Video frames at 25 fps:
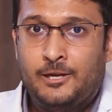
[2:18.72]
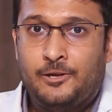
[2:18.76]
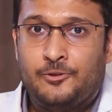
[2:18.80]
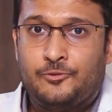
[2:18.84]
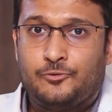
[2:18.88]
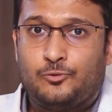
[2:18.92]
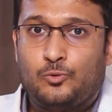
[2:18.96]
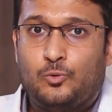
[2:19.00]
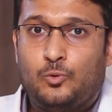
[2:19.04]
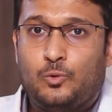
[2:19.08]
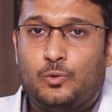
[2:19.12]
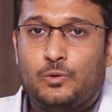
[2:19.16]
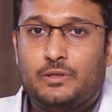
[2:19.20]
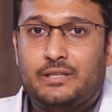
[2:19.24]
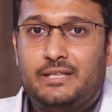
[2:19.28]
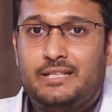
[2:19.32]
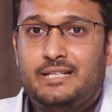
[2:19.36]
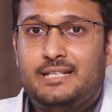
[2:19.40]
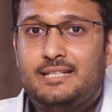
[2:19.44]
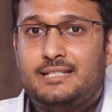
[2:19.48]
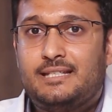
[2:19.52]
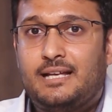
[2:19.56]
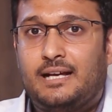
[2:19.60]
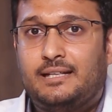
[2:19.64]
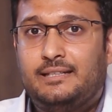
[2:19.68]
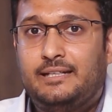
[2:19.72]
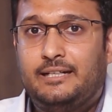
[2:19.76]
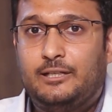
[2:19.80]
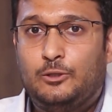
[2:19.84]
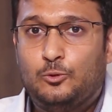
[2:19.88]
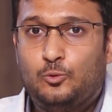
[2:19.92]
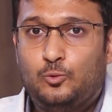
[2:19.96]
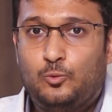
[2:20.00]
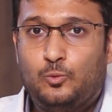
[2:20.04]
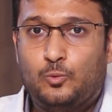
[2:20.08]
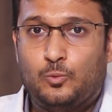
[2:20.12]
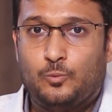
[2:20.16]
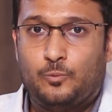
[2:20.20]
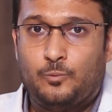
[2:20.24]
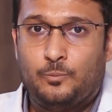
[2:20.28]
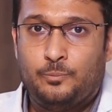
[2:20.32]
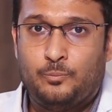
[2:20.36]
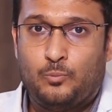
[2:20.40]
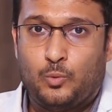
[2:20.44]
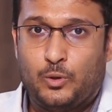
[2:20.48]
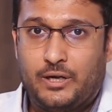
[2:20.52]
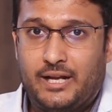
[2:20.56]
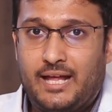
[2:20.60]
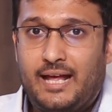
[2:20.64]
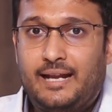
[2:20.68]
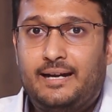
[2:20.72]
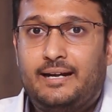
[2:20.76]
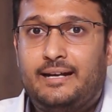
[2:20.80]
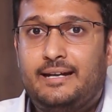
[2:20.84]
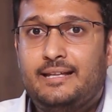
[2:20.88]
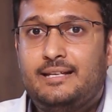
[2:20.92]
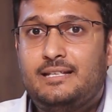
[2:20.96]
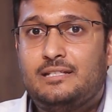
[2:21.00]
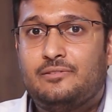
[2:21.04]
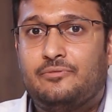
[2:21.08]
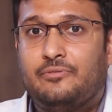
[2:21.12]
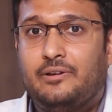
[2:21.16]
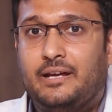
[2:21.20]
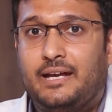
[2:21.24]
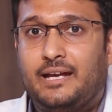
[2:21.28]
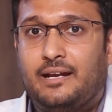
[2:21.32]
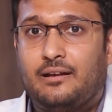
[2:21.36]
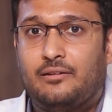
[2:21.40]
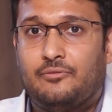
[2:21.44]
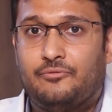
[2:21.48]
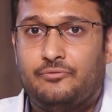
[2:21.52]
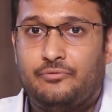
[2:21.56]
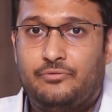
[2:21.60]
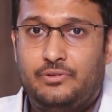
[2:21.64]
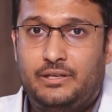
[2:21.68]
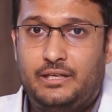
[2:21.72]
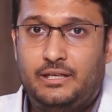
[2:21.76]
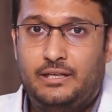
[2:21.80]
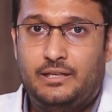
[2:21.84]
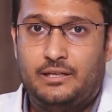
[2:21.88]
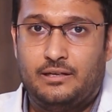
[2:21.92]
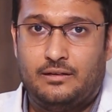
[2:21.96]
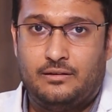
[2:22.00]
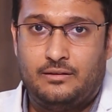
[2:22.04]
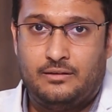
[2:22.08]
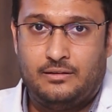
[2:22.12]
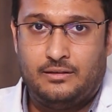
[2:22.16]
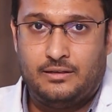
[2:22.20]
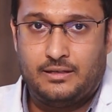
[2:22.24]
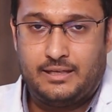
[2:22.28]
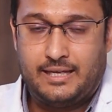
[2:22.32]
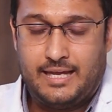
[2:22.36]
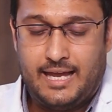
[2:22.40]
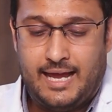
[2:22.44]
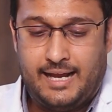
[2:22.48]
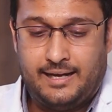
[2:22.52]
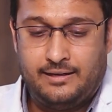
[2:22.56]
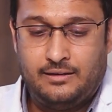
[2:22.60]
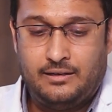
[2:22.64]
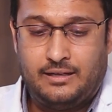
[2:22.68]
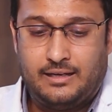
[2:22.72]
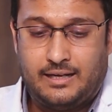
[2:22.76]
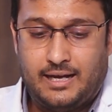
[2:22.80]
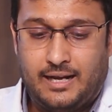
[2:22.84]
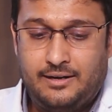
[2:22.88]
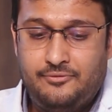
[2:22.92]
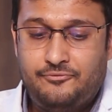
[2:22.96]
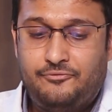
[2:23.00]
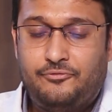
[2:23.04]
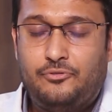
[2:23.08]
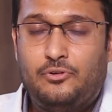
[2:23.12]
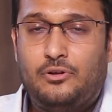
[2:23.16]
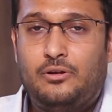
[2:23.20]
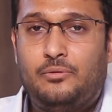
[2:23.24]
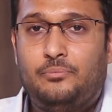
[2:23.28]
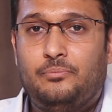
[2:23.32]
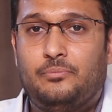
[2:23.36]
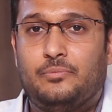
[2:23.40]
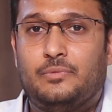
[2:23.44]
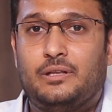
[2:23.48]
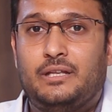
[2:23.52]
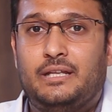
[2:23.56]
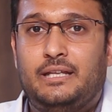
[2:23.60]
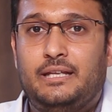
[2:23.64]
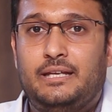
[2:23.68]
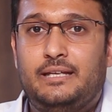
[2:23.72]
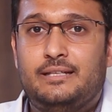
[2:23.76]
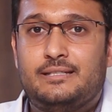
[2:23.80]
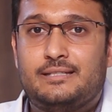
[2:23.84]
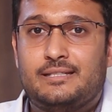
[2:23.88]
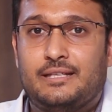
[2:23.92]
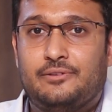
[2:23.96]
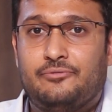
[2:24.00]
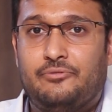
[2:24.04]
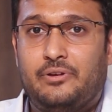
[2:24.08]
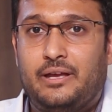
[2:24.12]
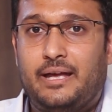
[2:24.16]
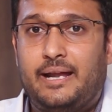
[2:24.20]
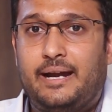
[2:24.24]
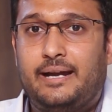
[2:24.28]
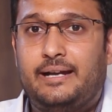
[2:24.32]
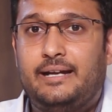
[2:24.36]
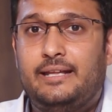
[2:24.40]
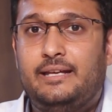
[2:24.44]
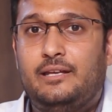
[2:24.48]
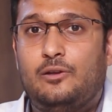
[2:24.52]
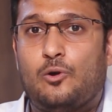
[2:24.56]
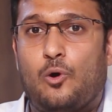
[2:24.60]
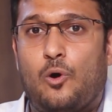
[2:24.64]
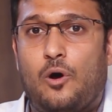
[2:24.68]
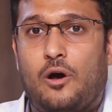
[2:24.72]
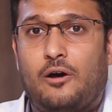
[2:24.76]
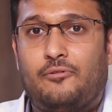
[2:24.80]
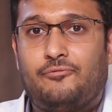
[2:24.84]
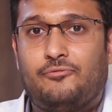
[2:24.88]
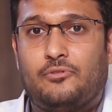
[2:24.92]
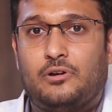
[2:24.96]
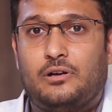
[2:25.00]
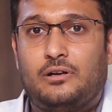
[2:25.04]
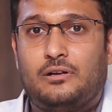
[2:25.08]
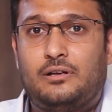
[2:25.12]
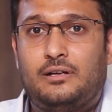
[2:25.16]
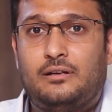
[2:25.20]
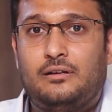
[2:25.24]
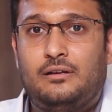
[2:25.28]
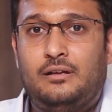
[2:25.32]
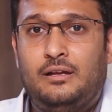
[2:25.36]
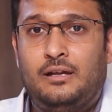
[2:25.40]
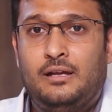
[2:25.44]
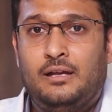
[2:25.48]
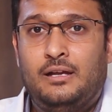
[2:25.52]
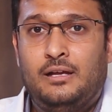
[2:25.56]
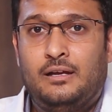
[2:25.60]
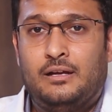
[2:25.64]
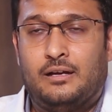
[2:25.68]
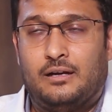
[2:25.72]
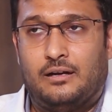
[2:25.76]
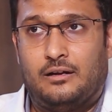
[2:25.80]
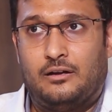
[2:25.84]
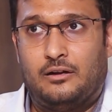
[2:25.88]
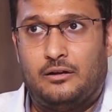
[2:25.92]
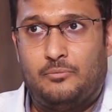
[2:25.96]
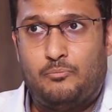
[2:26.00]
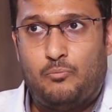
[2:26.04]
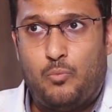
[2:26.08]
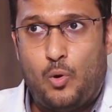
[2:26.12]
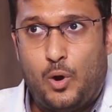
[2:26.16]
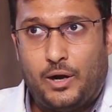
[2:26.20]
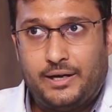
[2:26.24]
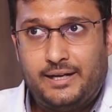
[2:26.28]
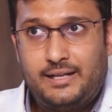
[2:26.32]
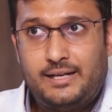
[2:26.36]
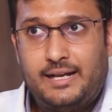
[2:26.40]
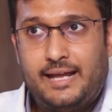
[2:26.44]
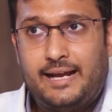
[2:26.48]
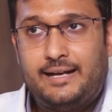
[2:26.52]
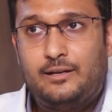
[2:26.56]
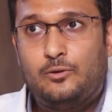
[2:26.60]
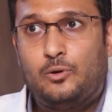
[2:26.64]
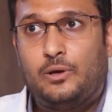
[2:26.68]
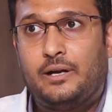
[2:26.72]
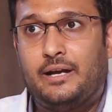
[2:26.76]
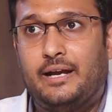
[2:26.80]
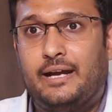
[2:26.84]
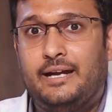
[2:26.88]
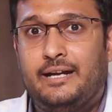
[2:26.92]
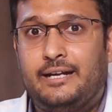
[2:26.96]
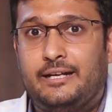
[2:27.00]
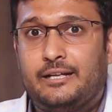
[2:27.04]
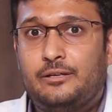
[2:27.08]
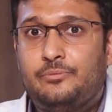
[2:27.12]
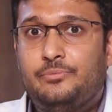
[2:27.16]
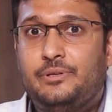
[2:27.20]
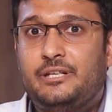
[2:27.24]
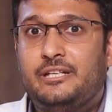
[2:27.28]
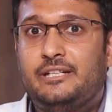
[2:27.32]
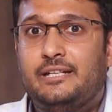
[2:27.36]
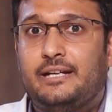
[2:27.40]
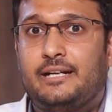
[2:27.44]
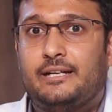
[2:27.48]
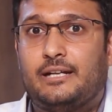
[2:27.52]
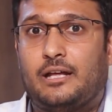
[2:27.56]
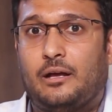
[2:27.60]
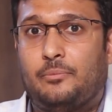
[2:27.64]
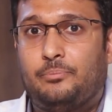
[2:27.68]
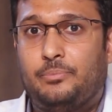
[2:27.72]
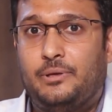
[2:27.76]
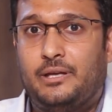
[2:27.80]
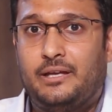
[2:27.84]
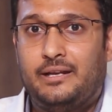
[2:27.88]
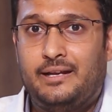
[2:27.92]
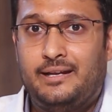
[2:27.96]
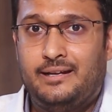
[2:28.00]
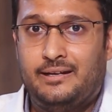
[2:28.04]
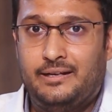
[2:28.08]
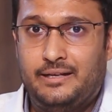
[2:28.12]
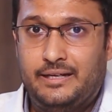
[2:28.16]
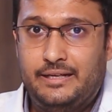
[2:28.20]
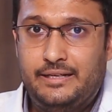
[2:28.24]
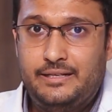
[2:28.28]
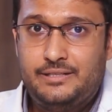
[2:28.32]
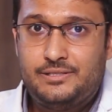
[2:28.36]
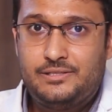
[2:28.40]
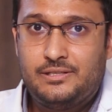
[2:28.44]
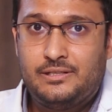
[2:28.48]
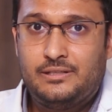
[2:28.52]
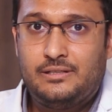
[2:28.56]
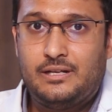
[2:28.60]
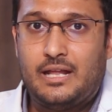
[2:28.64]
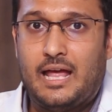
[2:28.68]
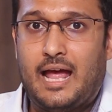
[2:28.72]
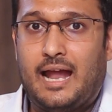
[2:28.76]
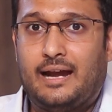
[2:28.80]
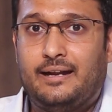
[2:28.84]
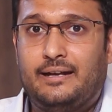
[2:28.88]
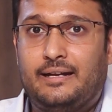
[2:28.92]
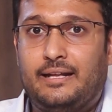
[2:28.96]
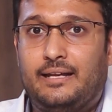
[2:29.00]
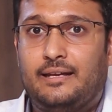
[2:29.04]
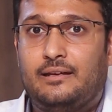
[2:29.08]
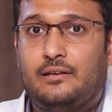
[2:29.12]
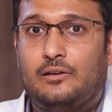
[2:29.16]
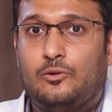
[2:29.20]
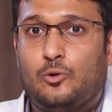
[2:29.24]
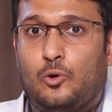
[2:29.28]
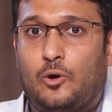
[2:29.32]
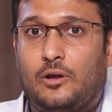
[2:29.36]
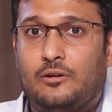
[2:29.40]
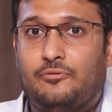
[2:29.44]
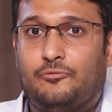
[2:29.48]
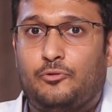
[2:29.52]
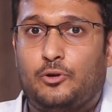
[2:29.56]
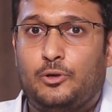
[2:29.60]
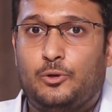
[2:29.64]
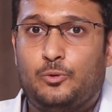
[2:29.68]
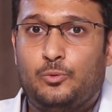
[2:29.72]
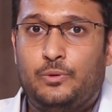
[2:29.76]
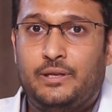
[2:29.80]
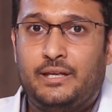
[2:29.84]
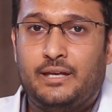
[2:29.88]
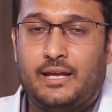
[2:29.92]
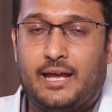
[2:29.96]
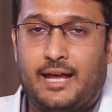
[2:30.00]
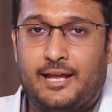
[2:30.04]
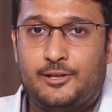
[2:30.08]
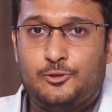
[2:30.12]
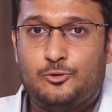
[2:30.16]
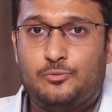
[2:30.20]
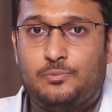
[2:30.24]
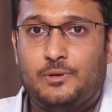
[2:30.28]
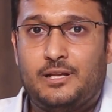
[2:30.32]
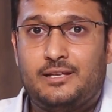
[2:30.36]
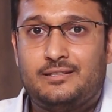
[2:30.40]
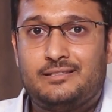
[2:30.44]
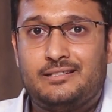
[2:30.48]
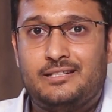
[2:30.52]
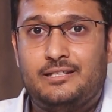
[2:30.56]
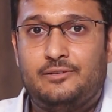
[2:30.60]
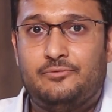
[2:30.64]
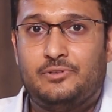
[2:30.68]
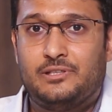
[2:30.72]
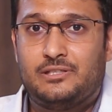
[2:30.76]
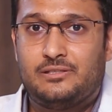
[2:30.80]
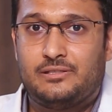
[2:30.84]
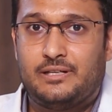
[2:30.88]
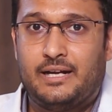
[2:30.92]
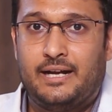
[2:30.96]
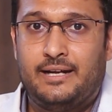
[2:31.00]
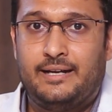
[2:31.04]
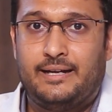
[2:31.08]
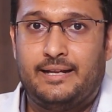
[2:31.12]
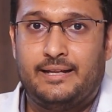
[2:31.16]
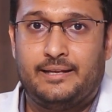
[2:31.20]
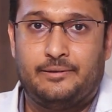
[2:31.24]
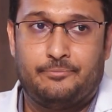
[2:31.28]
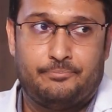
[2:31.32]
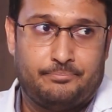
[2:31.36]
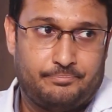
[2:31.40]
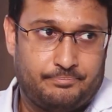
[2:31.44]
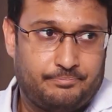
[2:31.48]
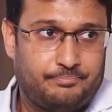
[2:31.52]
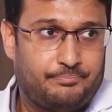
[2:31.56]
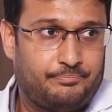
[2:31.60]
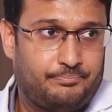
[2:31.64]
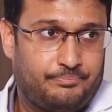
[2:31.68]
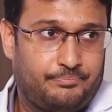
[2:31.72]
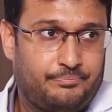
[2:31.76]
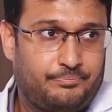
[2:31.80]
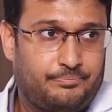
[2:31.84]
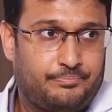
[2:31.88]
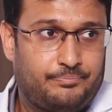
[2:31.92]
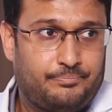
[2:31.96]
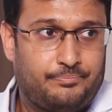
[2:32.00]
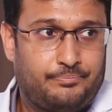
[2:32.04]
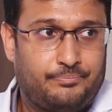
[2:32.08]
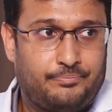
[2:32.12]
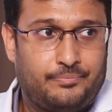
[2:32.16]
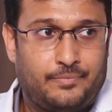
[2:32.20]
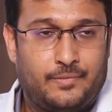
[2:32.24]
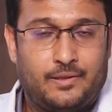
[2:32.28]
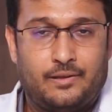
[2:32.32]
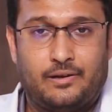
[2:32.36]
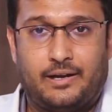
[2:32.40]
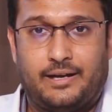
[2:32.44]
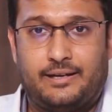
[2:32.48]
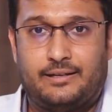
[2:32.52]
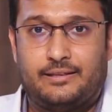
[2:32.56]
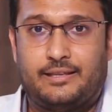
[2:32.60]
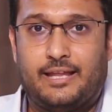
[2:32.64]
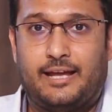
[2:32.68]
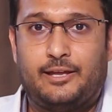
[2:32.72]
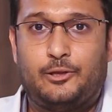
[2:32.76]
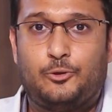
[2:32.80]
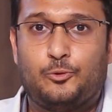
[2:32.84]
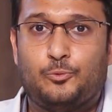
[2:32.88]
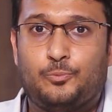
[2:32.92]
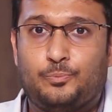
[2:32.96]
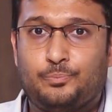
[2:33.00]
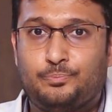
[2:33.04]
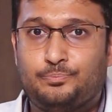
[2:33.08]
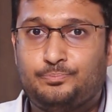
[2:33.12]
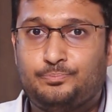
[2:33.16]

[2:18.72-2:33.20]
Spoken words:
So these are the two modalities where we can confirm the severity of a borderline or intermediate appearing lesion and take a call for doing angioplasty with stenting. Right, thank you.